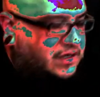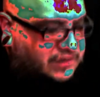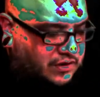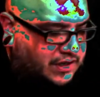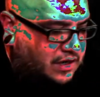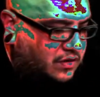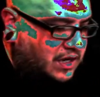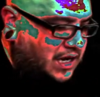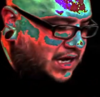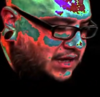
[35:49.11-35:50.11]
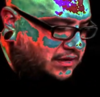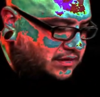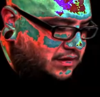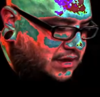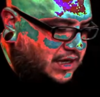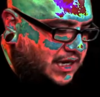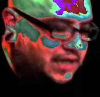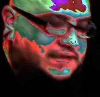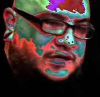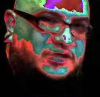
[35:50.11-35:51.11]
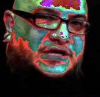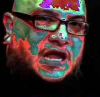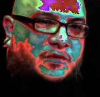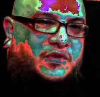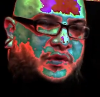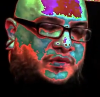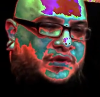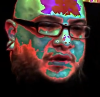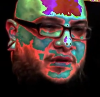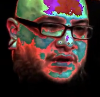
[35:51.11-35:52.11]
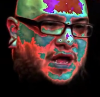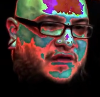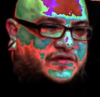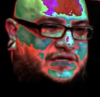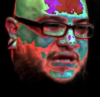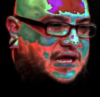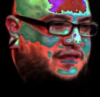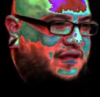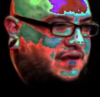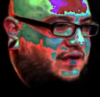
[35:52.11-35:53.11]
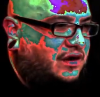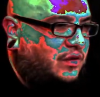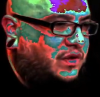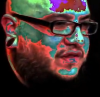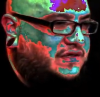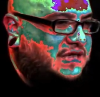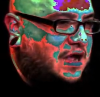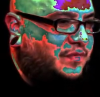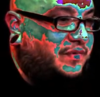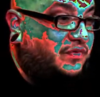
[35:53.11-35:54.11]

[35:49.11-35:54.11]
So, you know, it's understandable. They obviously, I think, you know, with this album, they